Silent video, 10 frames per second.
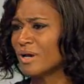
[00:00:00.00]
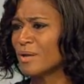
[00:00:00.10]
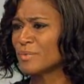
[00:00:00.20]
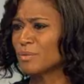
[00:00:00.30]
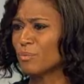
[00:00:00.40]

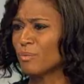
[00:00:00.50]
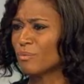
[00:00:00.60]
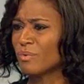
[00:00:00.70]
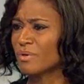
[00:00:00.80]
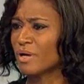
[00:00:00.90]
I mean,
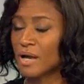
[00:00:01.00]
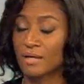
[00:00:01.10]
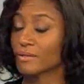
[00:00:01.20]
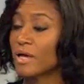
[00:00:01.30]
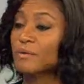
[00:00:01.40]

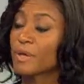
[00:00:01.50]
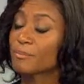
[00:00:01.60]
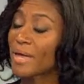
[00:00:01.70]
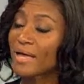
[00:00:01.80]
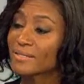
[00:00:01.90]
I
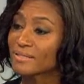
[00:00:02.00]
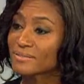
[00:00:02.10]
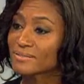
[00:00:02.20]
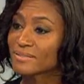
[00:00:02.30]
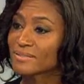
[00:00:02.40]
panicked,